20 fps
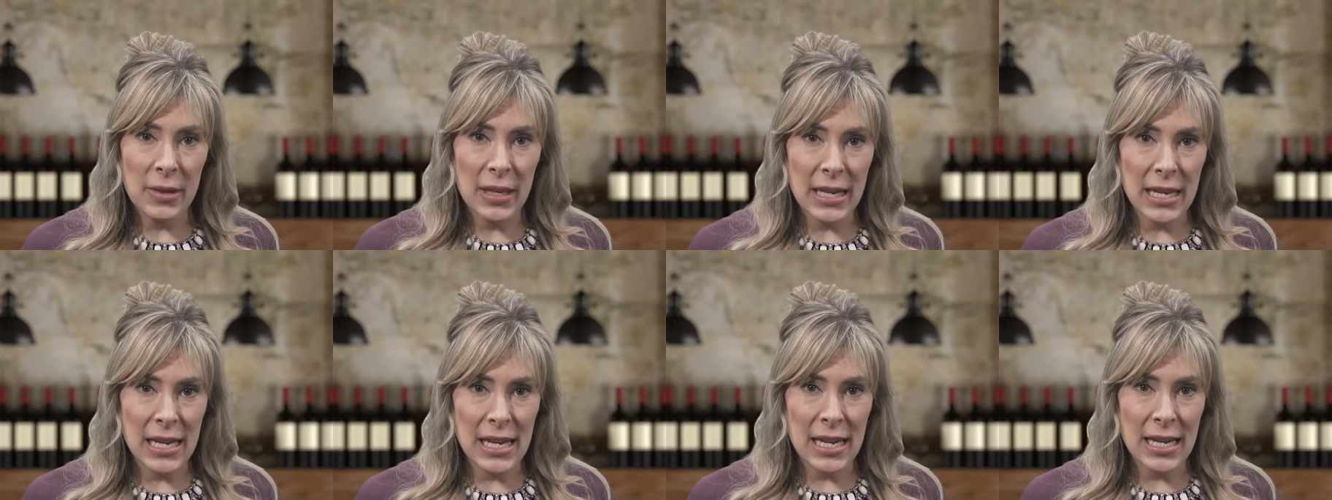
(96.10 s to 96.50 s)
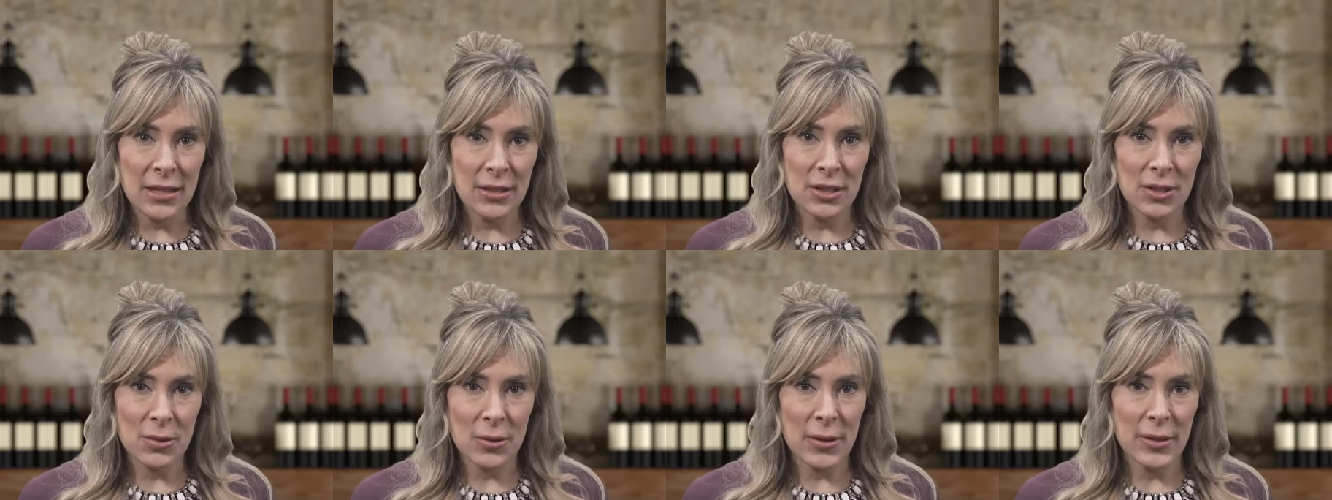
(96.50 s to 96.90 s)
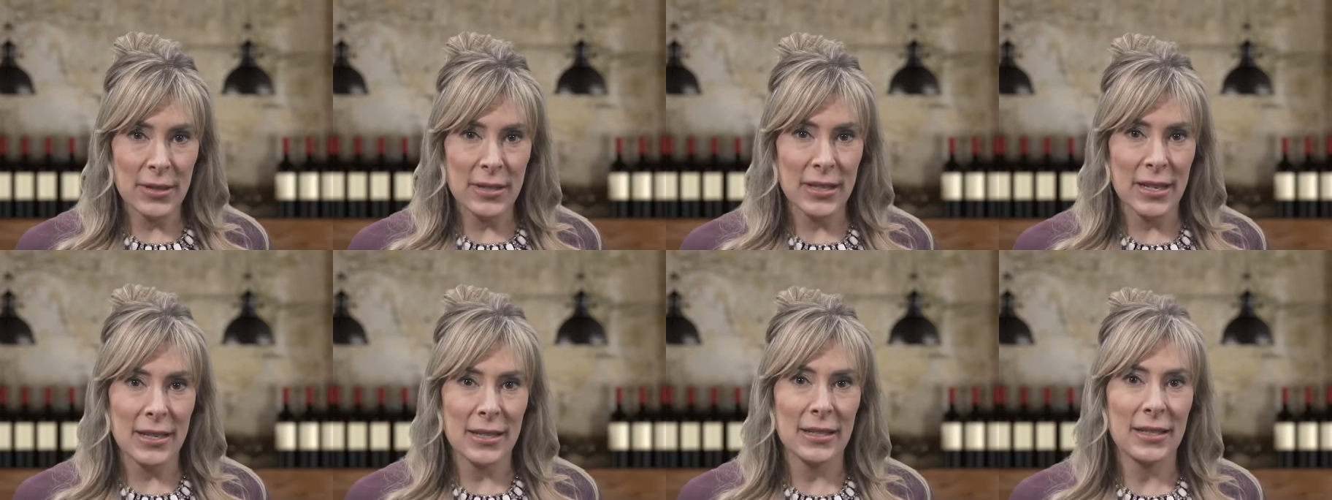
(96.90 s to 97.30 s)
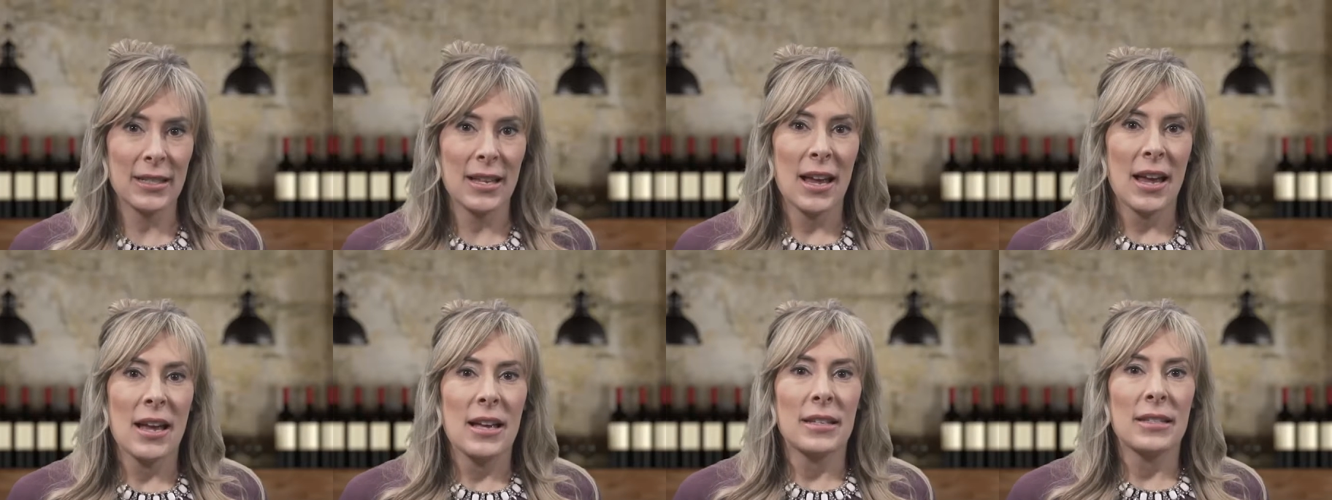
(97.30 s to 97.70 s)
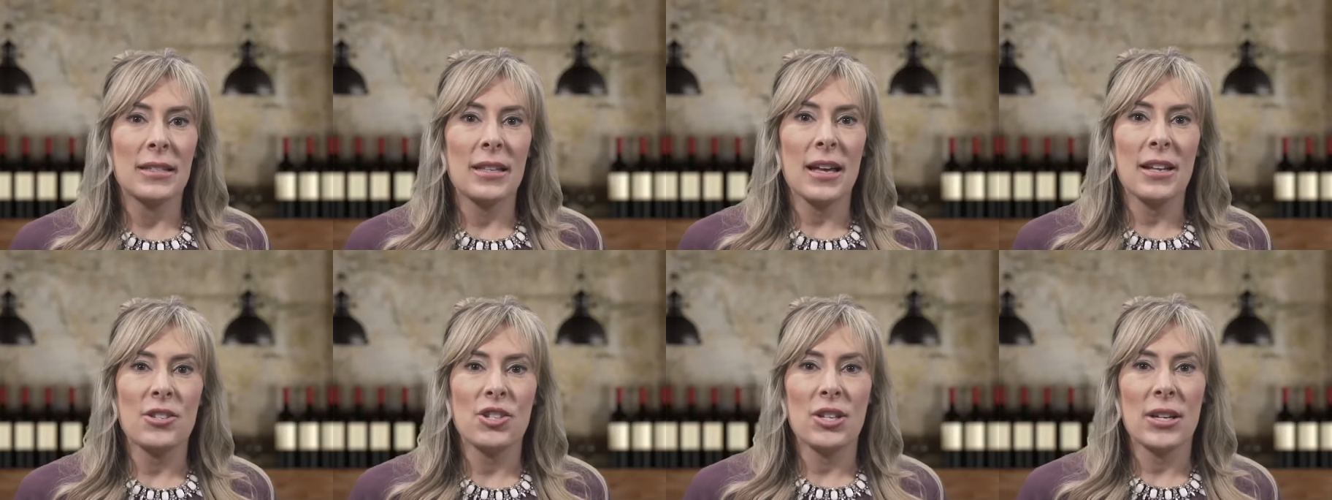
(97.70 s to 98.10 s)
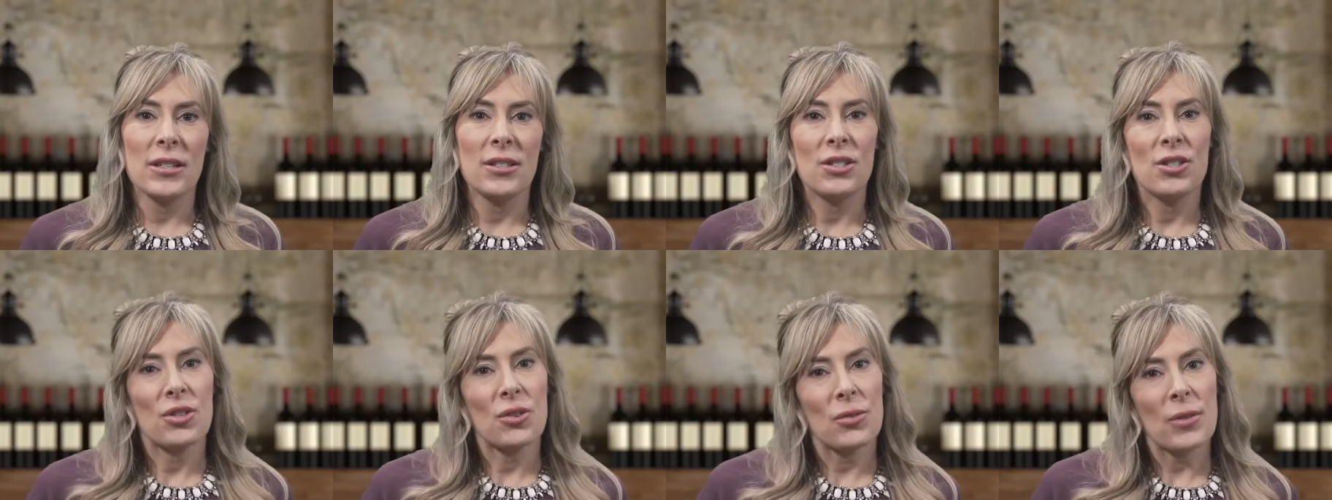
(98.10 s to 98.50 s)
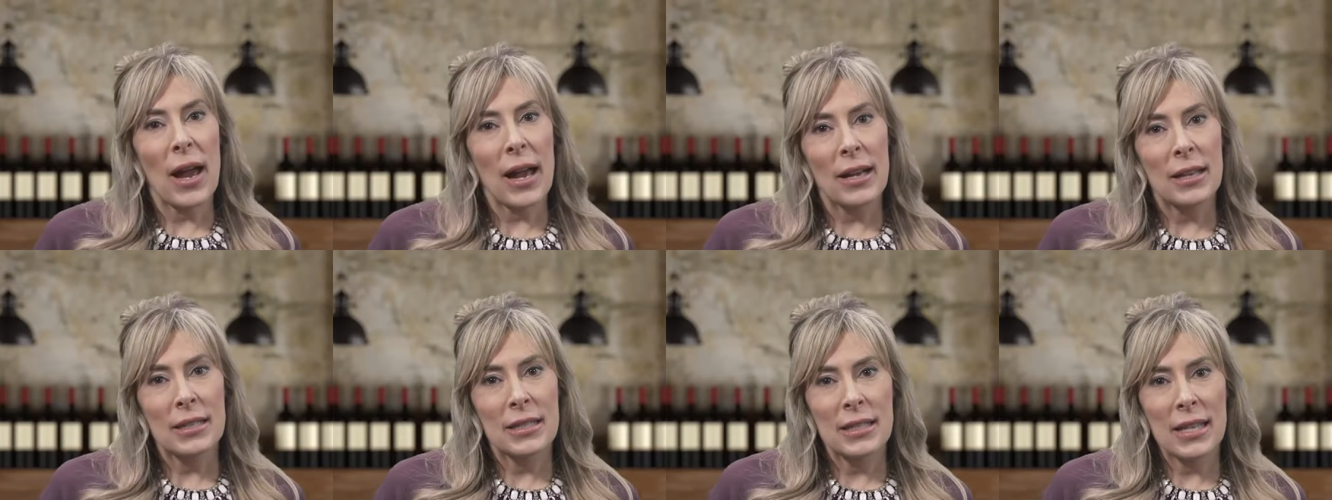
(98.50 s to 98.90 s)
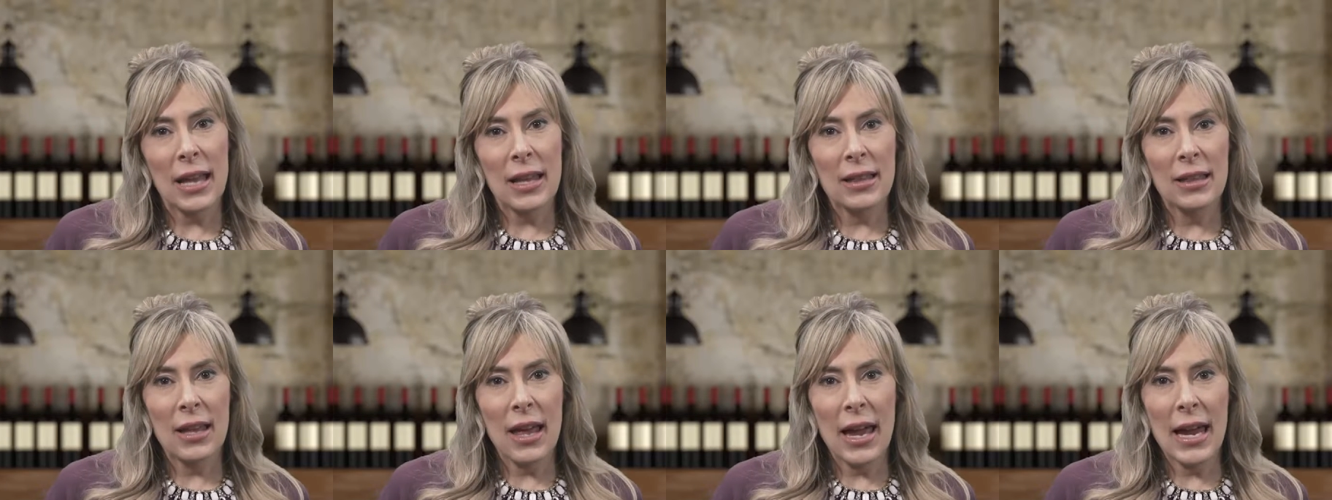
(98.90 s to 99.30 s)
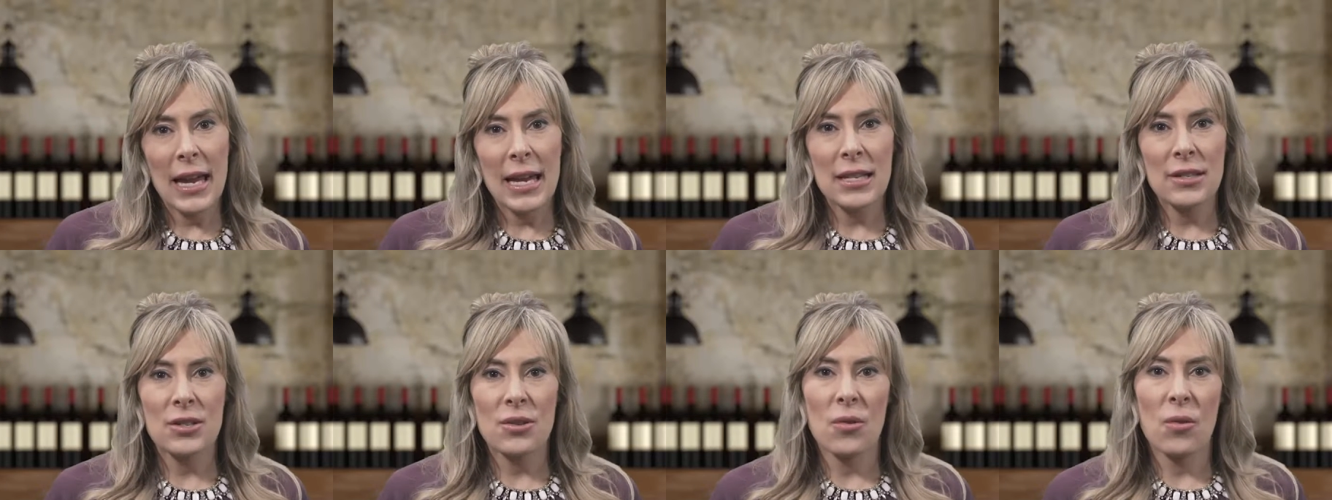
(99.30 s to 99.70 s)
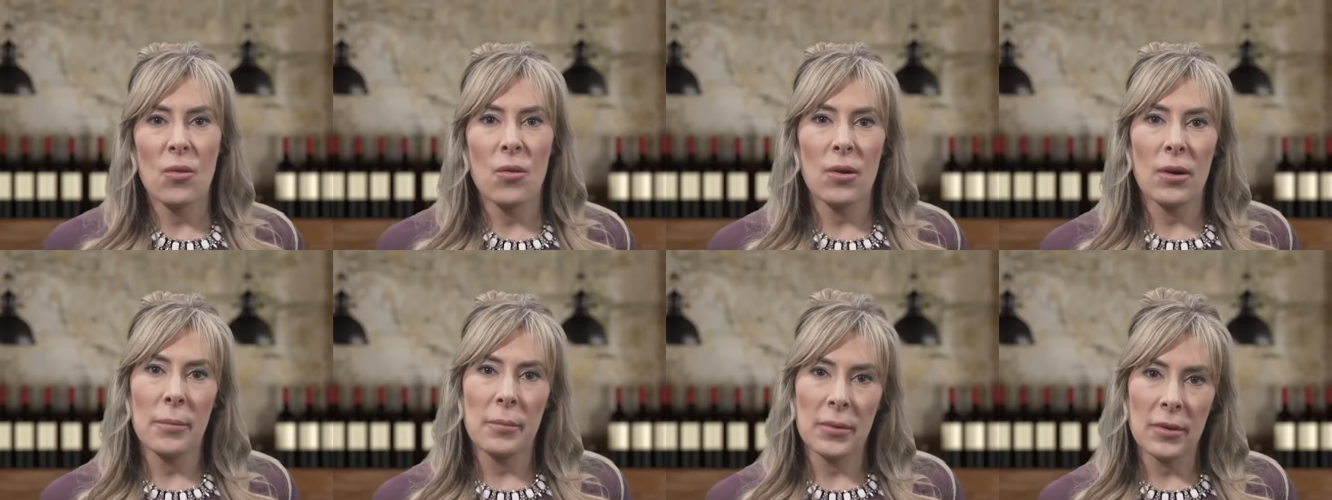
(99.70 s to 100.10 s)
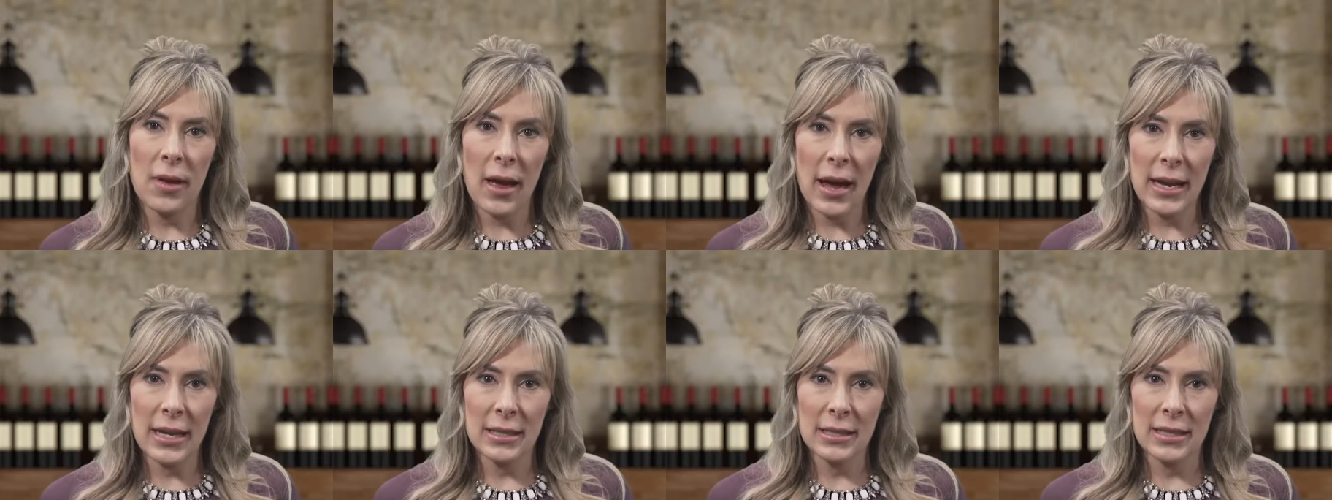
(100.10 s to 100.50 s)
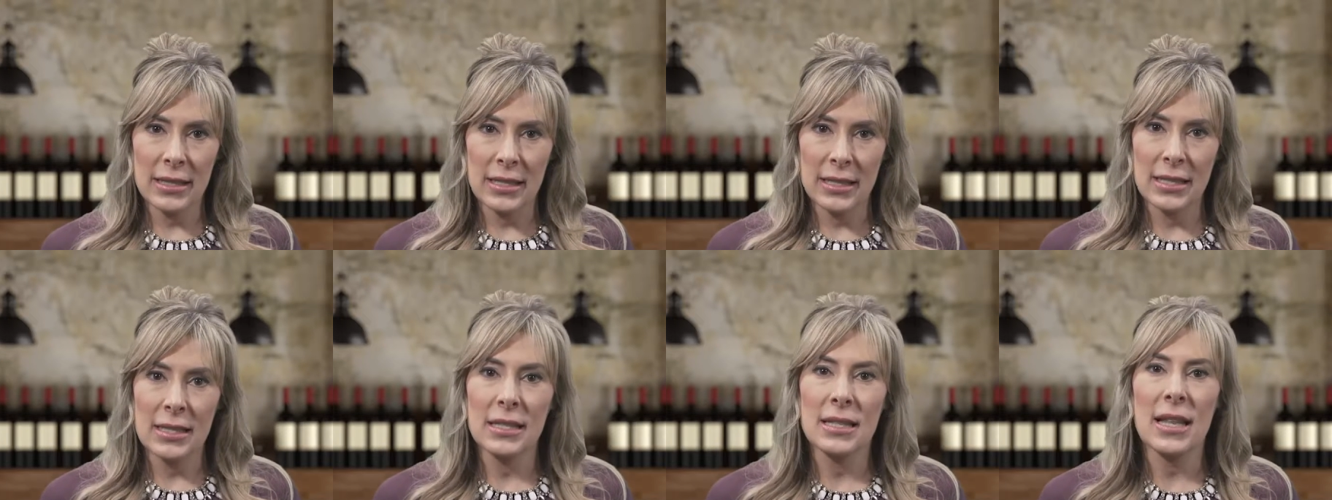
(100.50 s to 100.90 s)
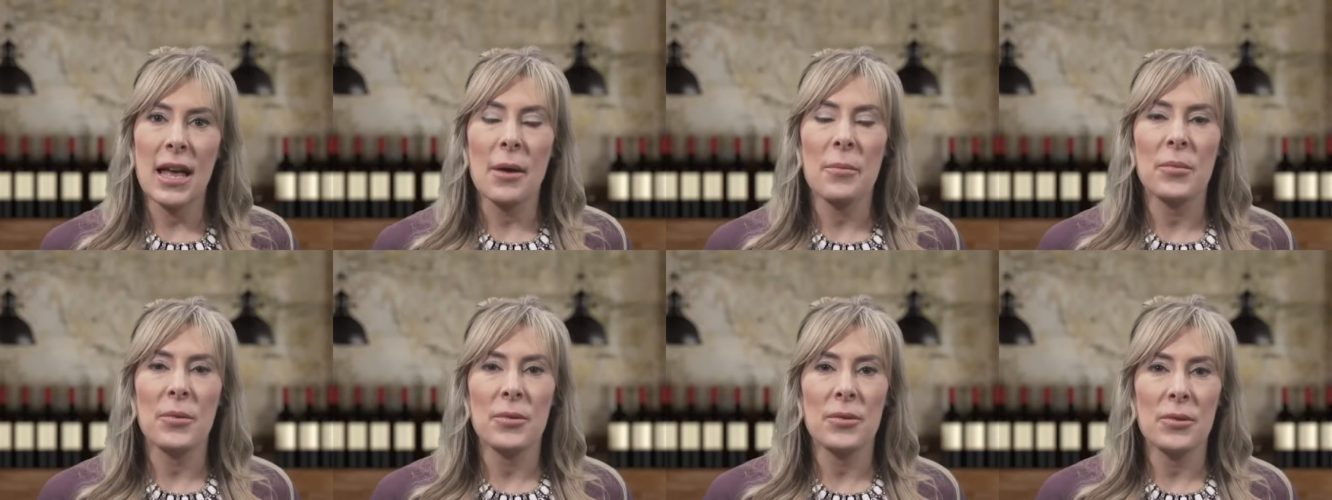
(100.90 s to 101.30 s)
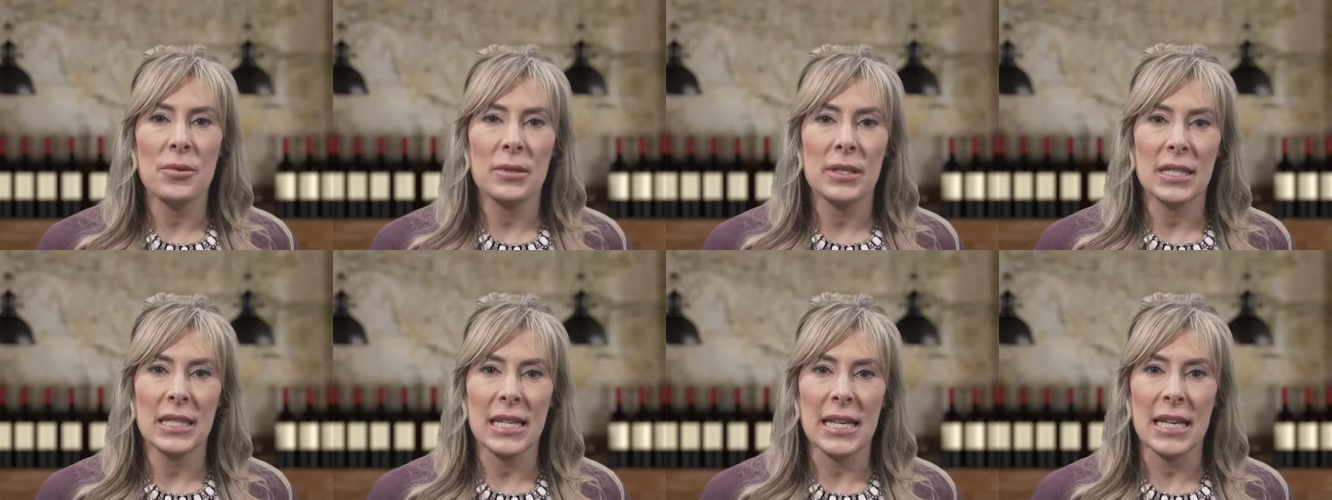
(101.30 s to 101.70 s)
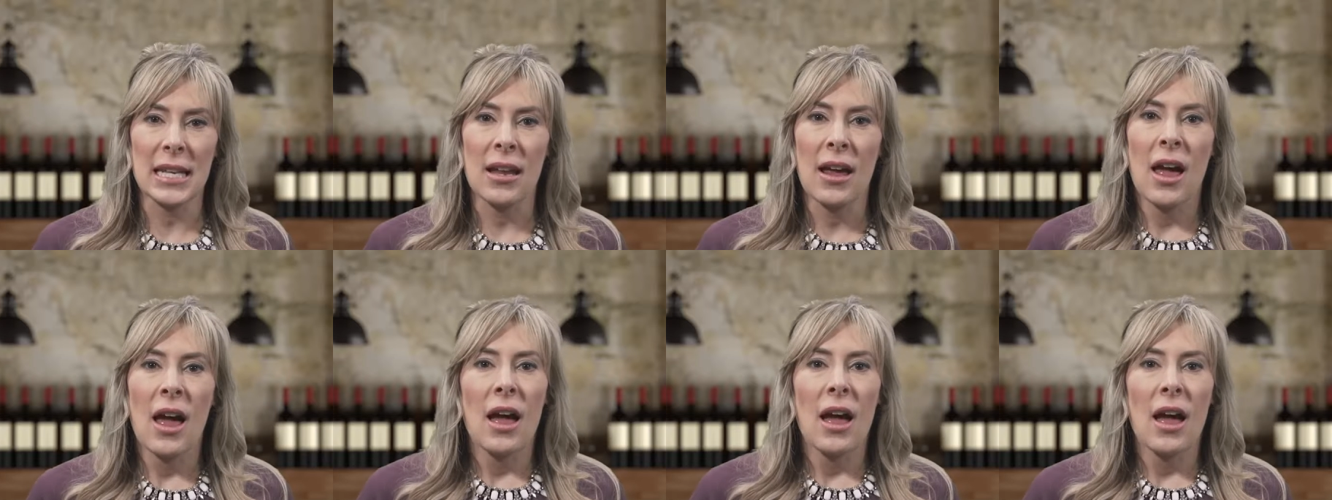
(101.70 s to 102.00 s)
the heat sources, such as direct sunlight or appliances that produce heat,